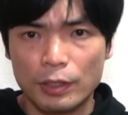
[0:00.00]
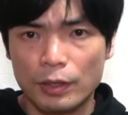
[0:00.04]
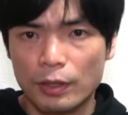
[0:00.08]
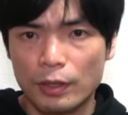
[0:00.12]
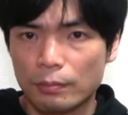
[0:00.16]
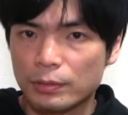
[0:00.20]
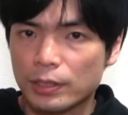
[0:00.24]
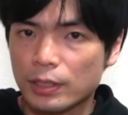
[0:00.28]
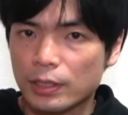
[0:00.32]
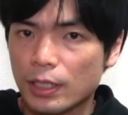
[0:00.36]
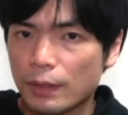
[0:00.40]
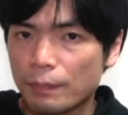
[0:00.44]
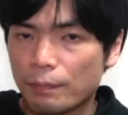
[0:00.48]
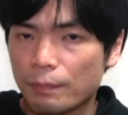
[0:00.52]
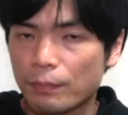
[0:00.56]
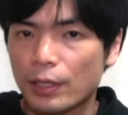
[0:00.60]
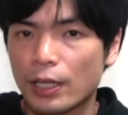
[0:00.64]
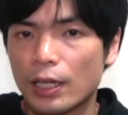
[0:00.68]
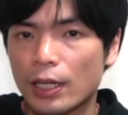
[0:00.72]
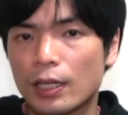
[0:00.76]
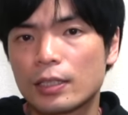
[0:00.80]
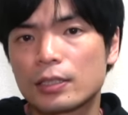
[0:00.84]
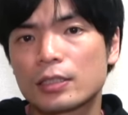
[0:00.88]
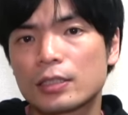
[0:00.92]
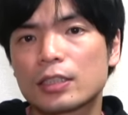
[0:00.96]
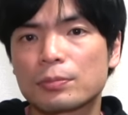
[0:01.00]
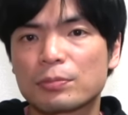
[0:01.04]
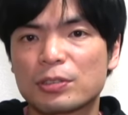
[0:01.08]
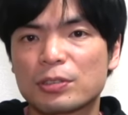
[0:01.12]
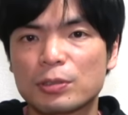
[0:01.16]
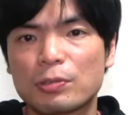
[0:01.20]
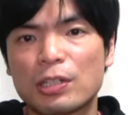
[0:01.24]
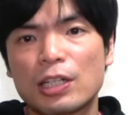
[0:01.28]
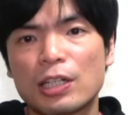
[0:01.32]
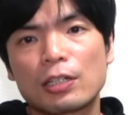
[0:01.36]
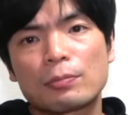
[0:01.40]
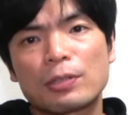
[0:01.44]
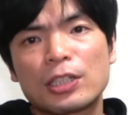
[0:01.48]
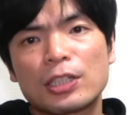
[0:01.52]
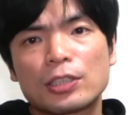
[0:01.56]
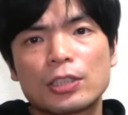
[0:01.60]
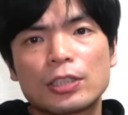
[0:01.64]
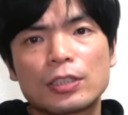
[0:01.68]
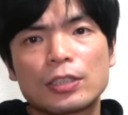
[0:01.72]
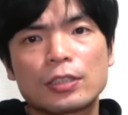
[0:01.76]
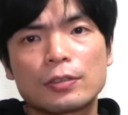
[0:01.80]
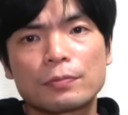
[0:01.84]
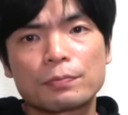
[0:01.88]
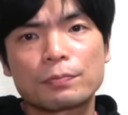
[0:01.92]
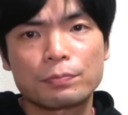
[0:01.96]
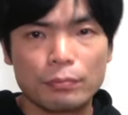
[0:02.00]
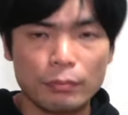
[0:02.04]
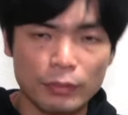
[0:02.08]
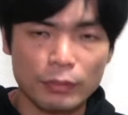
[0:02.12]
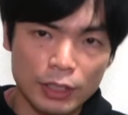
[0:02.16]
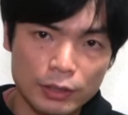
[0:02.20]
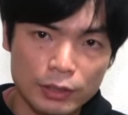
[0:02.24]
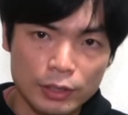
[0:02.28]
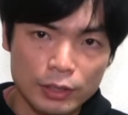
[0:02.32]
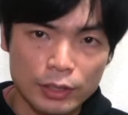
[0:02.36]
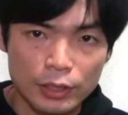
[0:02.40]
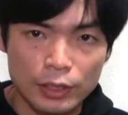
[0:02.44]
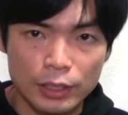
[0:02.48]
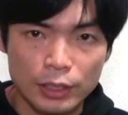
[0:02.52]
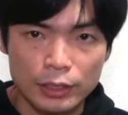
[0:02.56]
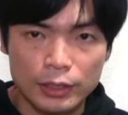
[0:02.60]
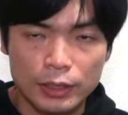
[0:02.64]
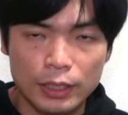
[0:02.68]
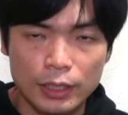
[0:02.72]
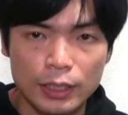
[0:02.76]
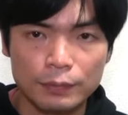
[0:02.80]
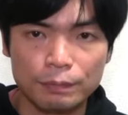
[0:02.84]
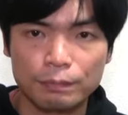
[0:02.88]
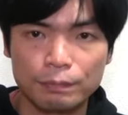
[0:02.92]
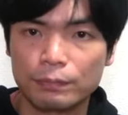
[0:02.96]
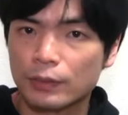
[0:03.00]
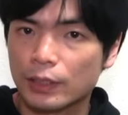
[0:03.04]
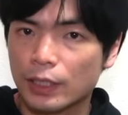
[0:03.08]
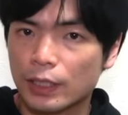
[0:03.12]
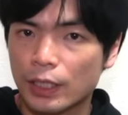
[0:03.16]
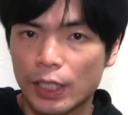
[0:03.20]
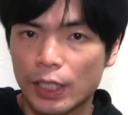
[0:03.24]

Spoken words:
thumbs up and subscribe to my channel. See you next time. Take